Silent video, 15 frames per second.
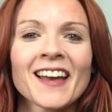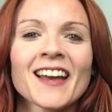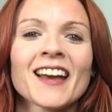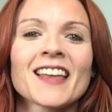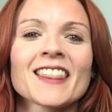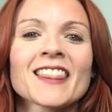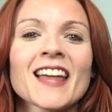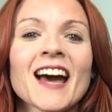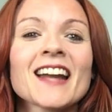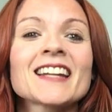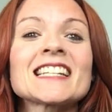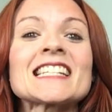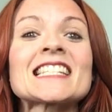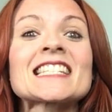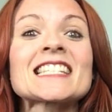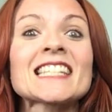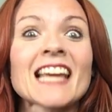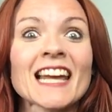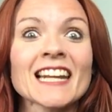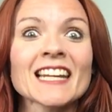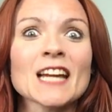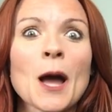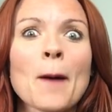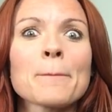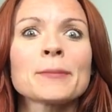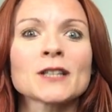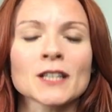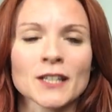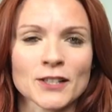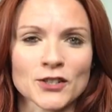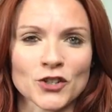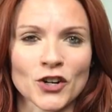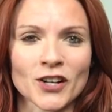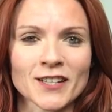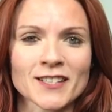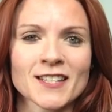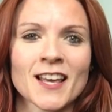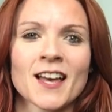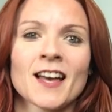and that is getting blood draws.